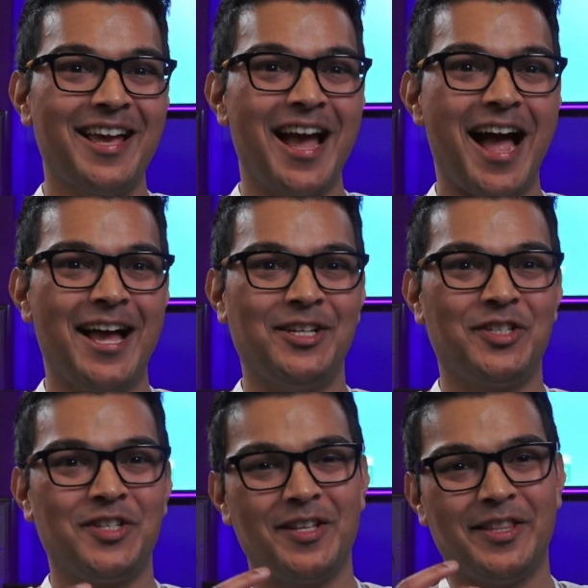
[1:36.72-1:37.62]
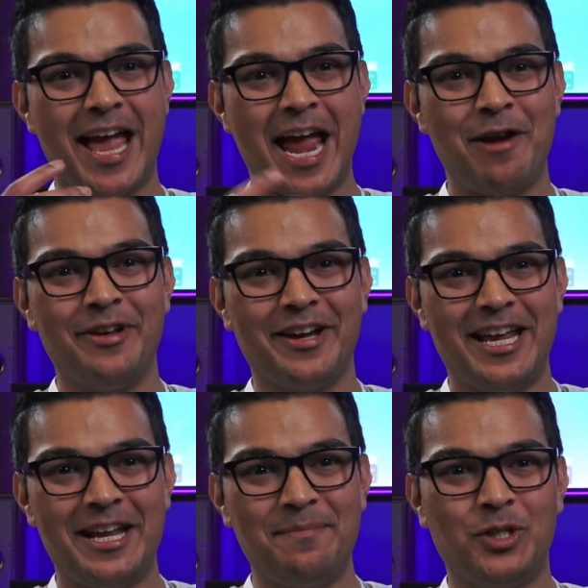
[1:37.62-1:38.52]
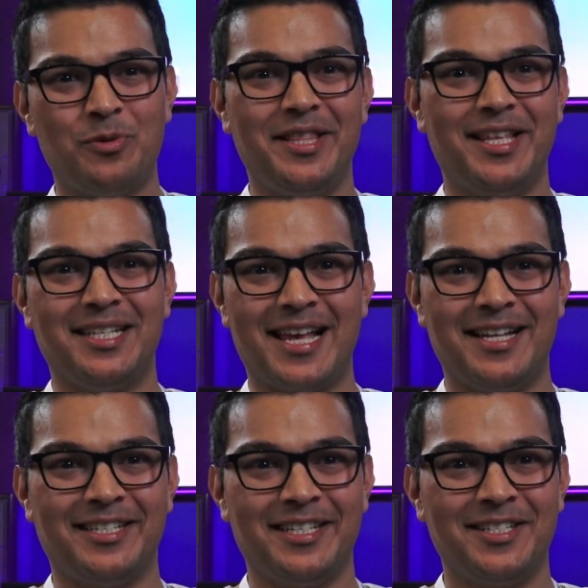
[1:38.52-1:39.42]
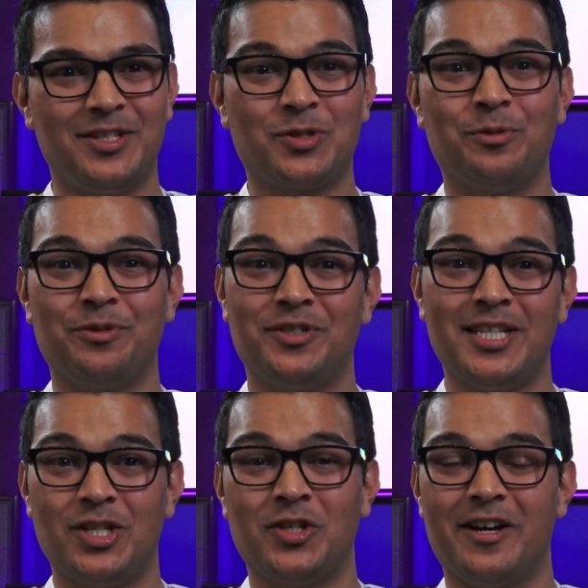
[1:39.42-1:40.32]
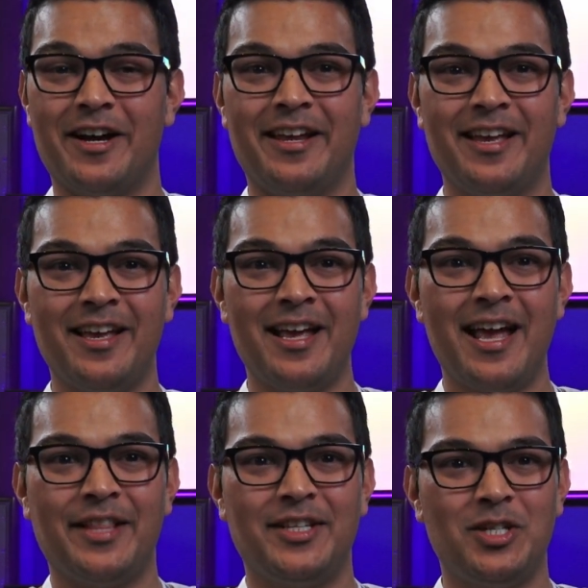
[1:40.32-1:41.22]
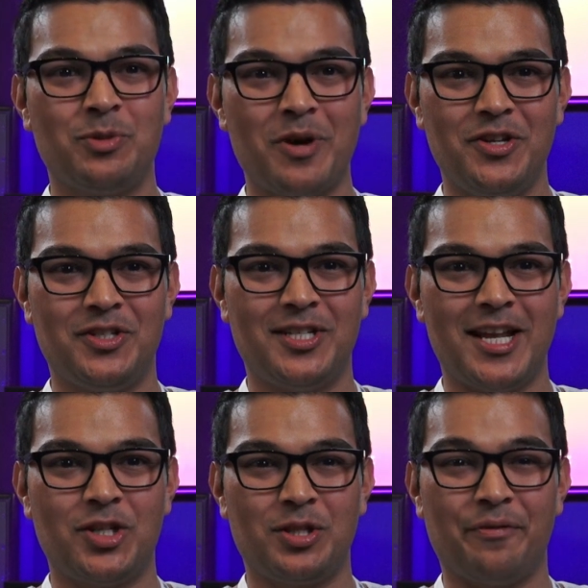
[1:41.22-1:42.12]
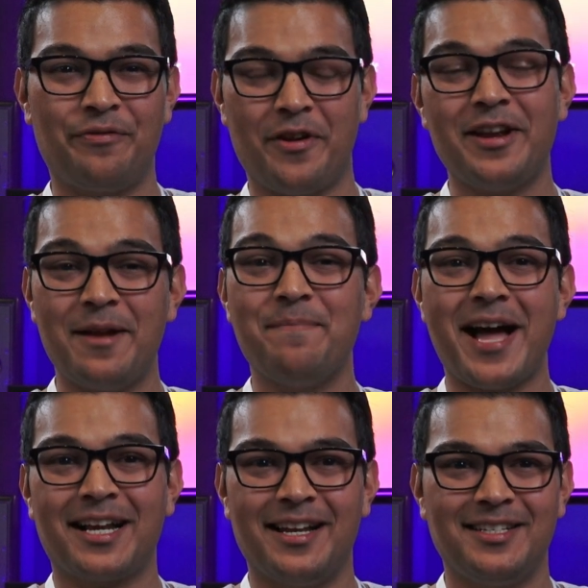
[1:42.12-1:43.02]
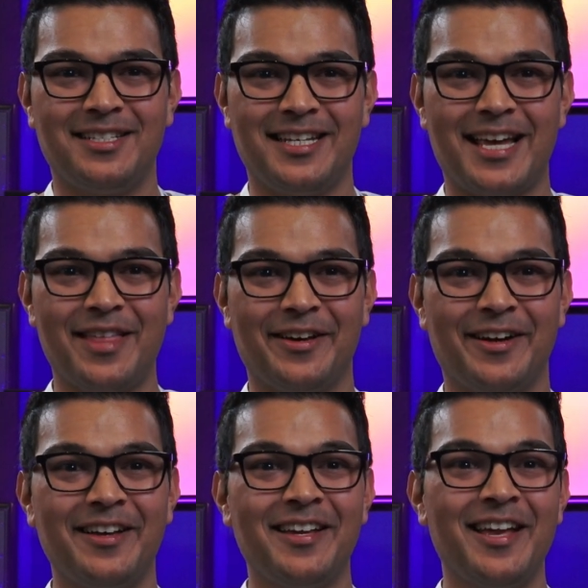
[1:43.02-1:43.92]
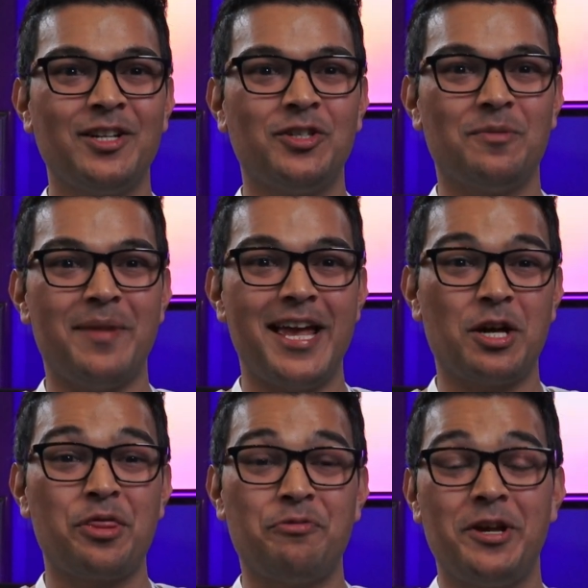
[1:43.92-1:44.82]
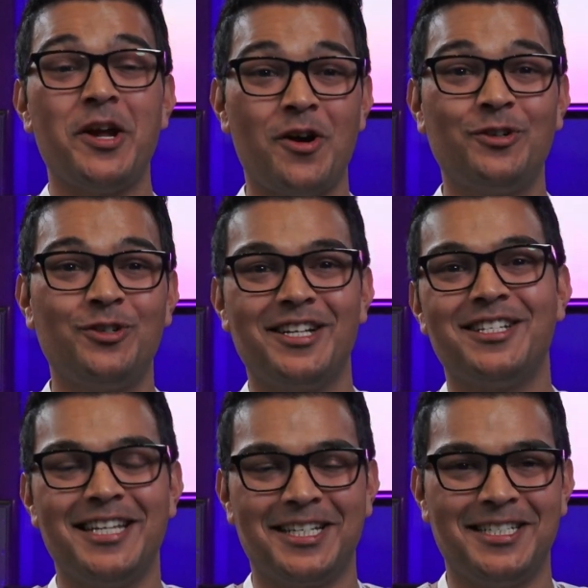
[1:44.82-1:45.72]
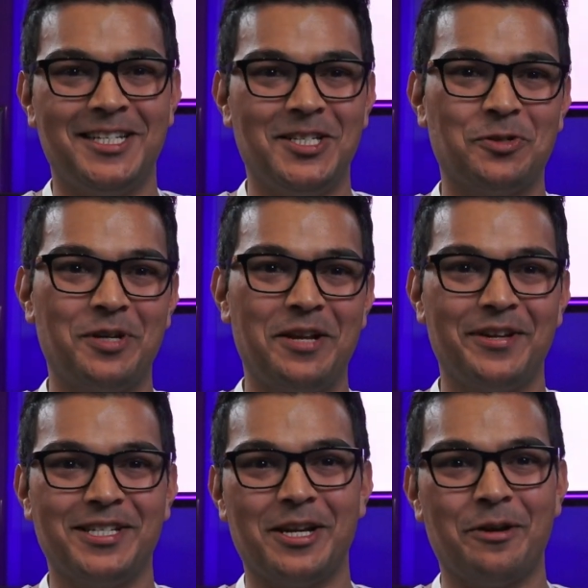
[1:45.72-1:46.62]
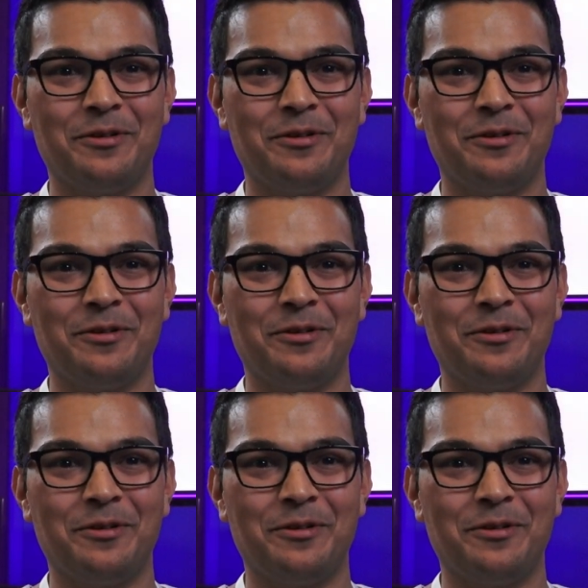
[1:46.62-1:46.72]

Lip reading: And the area in between these lenses is called a stitch line. And this is where you stitch the front and back lens together to make 360-degree video.